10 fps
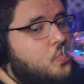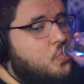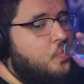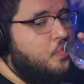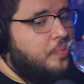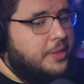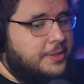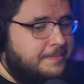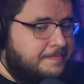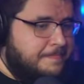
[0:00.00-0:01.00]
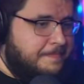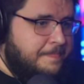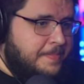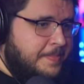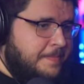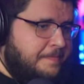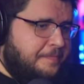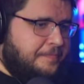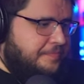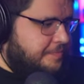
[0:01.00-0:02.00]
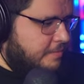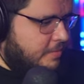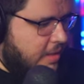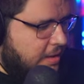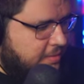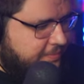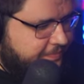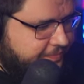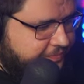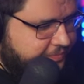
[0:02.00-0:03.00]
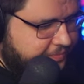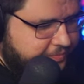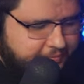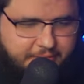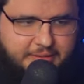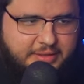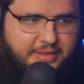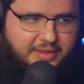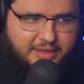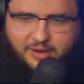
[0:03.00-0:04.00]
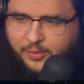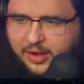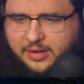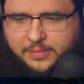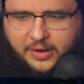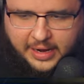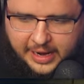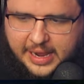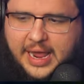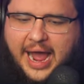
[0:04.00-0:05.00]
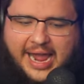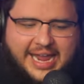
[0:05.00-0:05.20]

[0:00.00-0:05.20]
Yeah, dude. Yeah, you're right. You're welcome. I